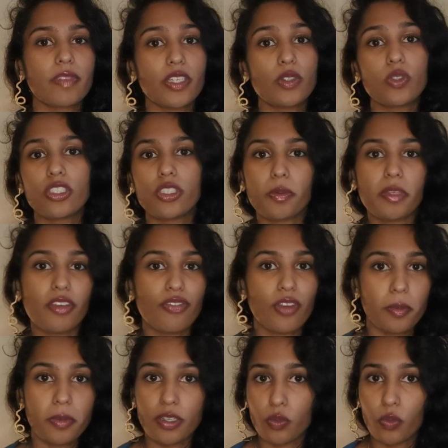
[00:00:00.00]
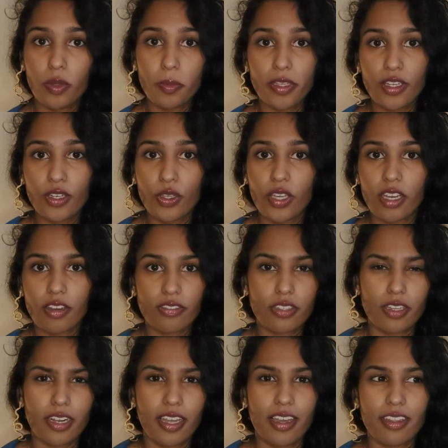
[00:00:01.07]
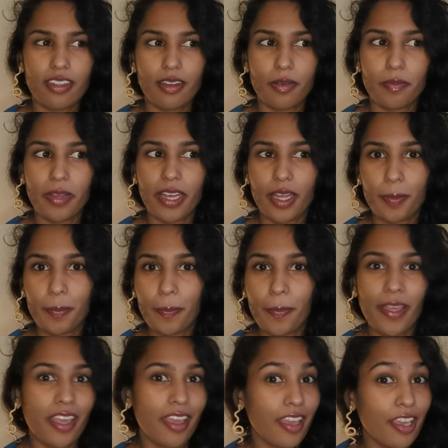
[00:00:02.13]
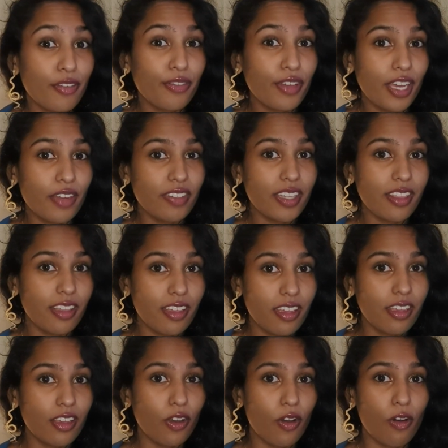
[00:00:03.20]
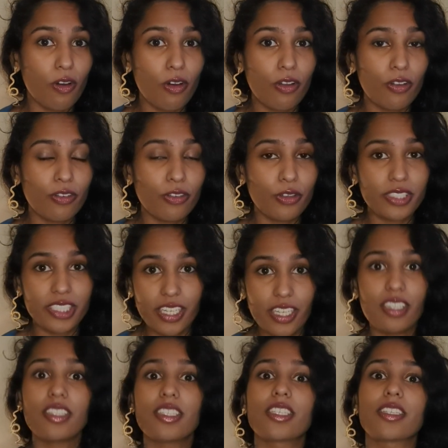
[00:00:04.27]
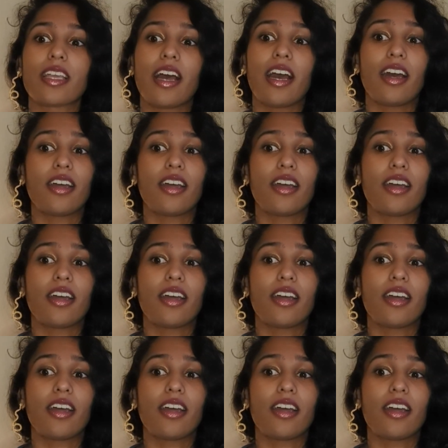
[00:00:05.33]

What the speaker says: in order to be a feminine woman, you have to let a man pay for everything on your dates.